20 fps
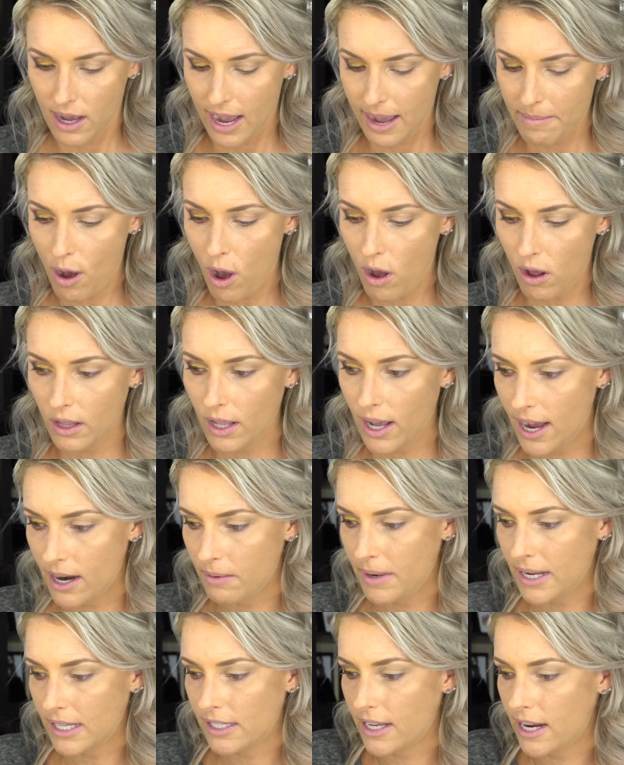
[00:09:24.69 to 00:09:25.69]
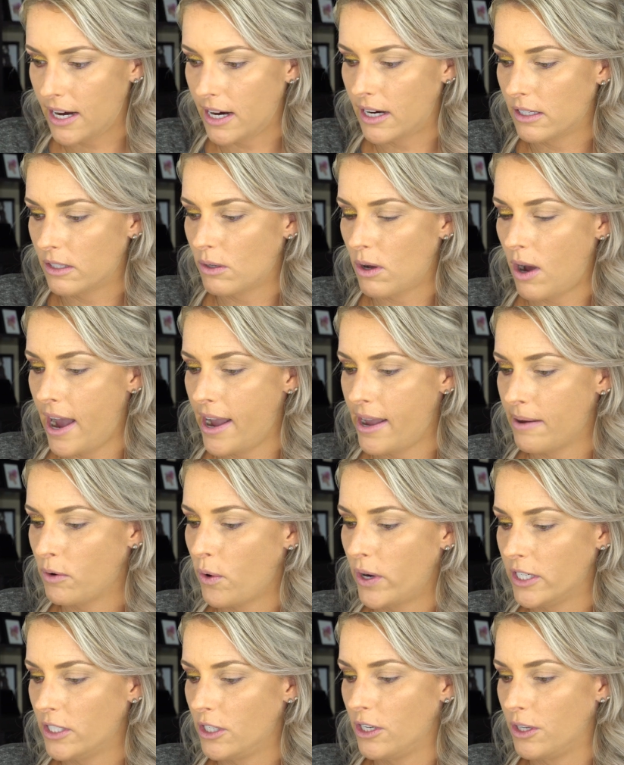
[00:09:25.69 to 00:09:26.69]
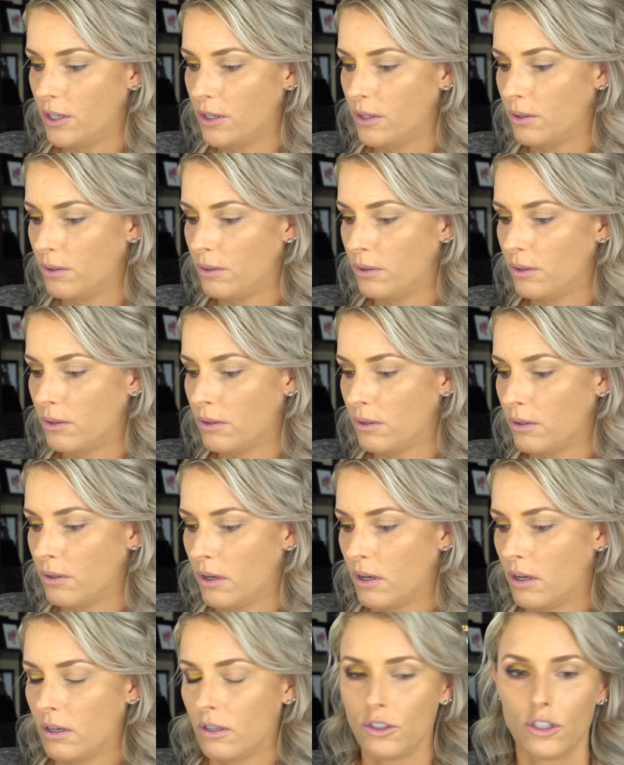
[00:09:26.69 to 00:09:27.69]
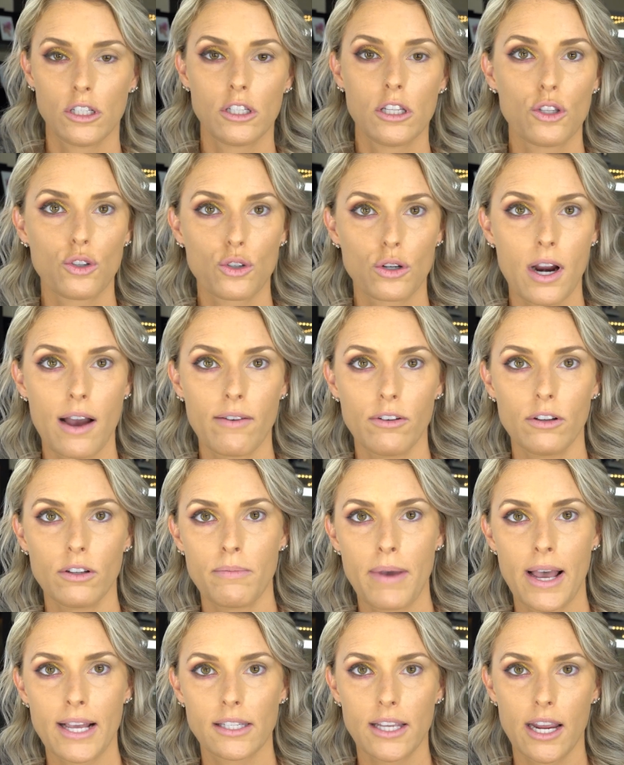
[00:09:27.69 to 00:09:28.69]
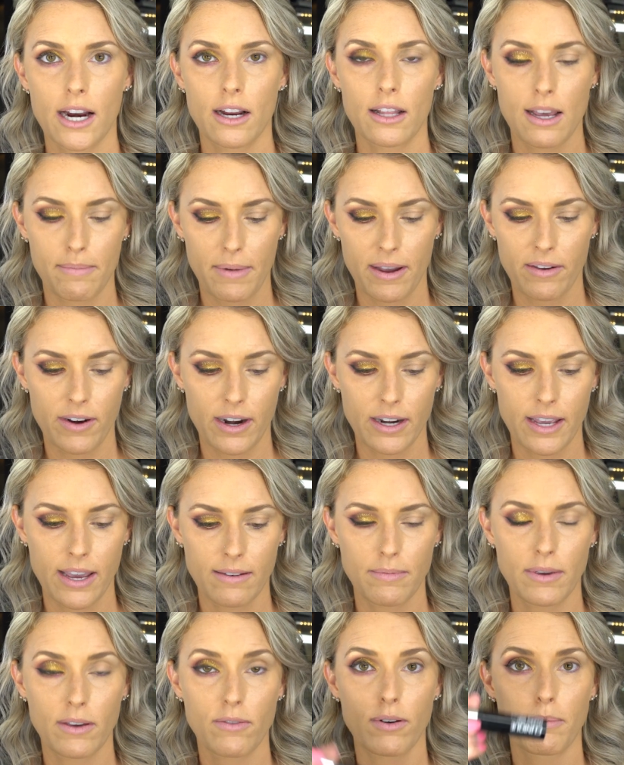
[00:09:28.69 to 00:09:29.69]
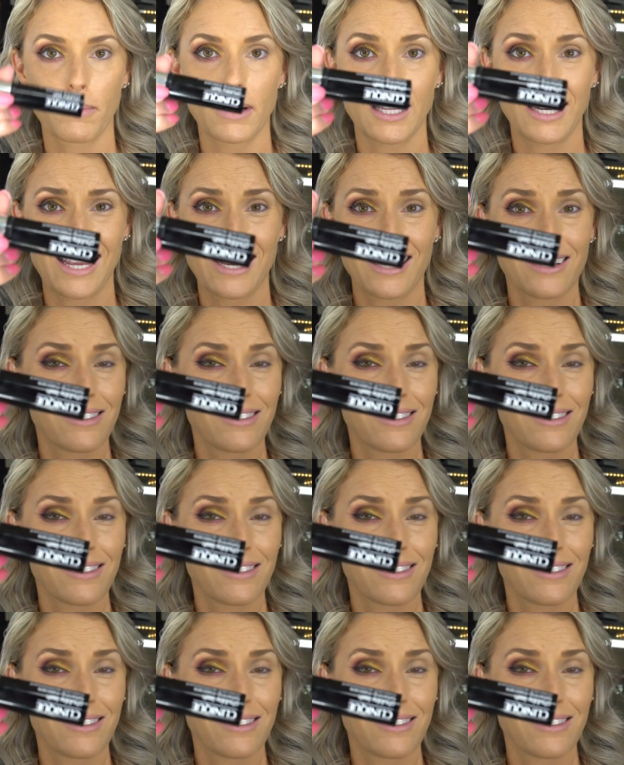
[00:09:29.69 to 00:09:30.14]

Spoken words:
I'm all out of mascara, so I'm going to use just this travel mascara that my friend gave me for unique.